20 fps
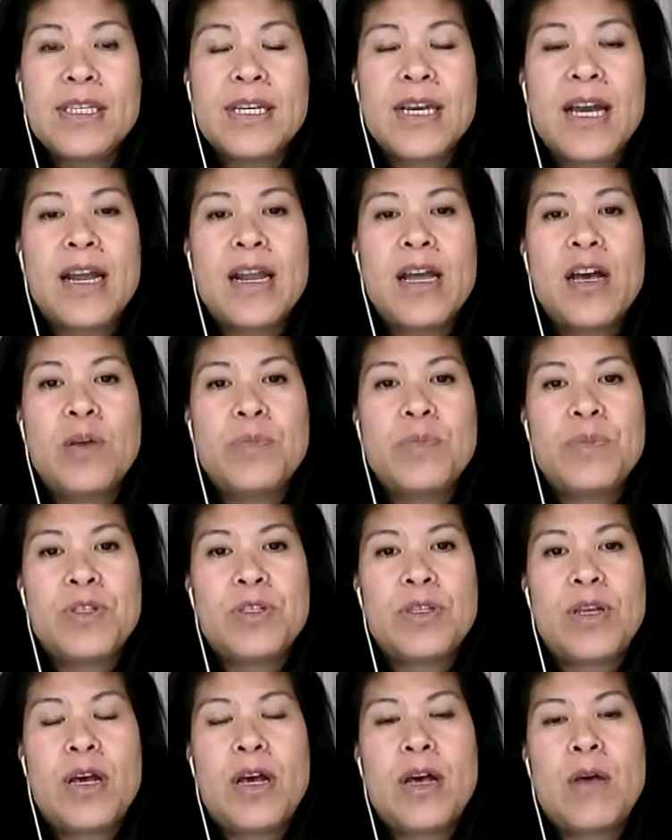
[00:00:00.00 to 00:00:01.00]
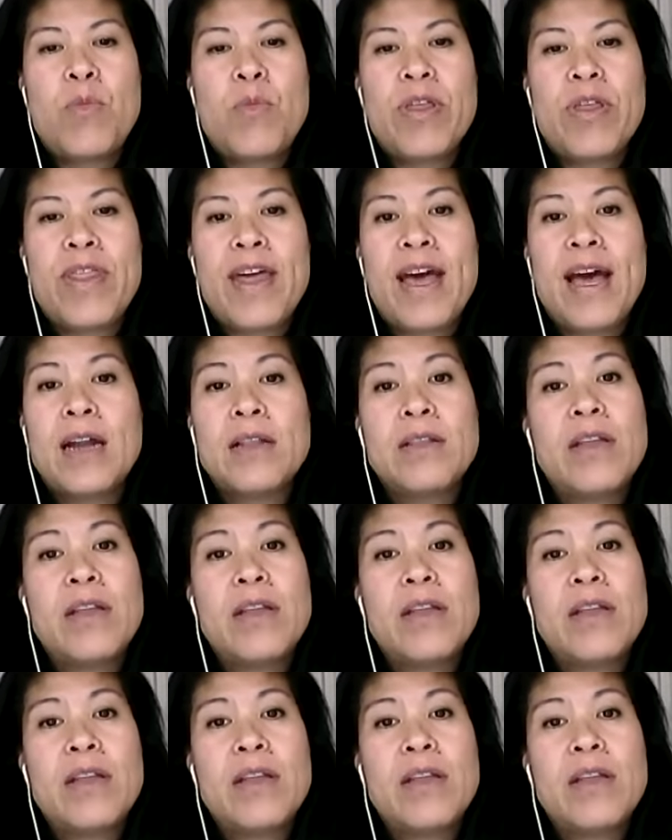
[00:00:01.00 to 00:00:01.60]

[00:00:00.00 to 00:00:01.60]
It kind of helps with that.